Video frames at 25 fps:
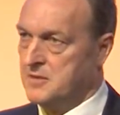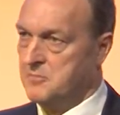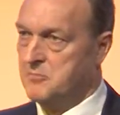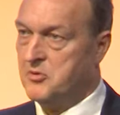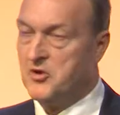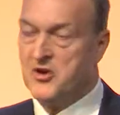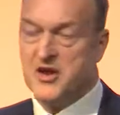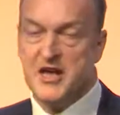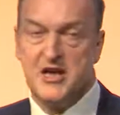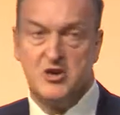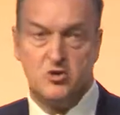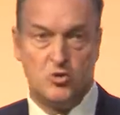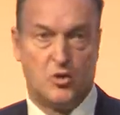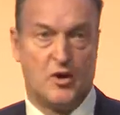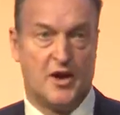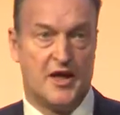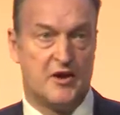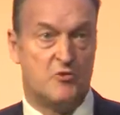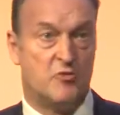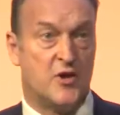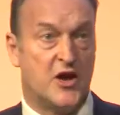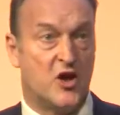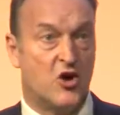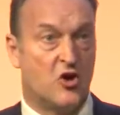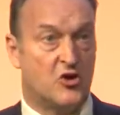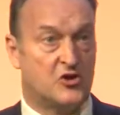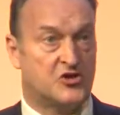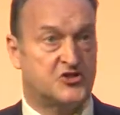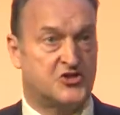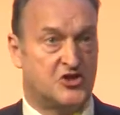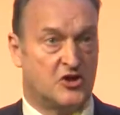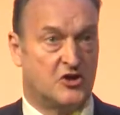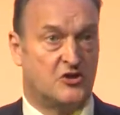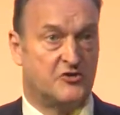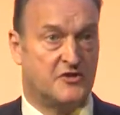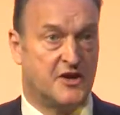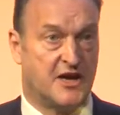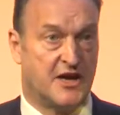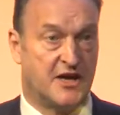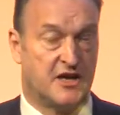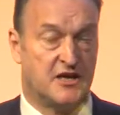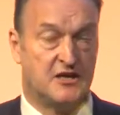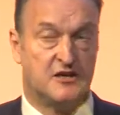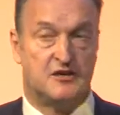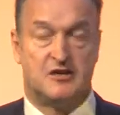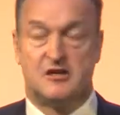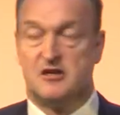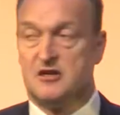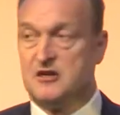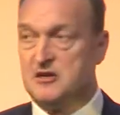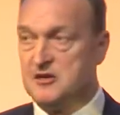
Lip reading: But equally, we also need